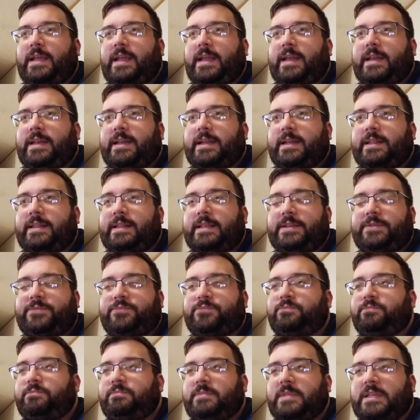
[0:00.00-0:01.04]
And this
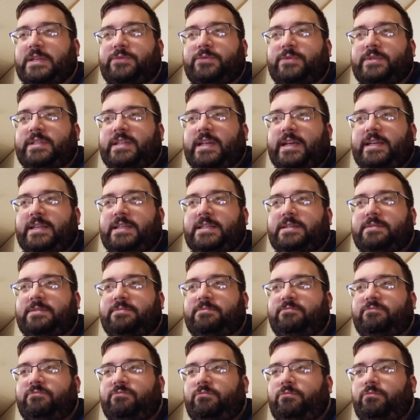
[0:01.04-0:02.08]
was nice,
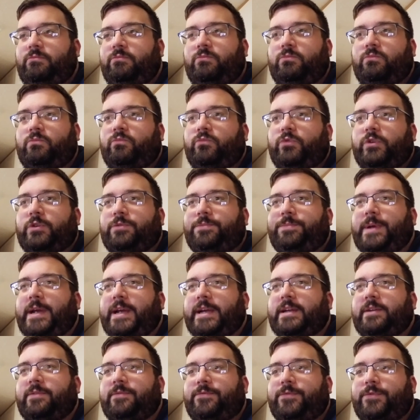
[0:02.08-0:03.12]
real
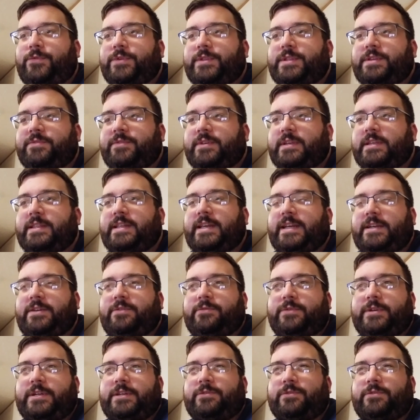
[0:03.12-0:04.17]
back and forth. I really like
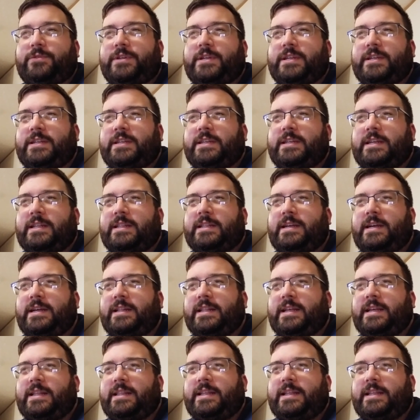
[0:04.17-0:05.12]
Oni Lorcan, a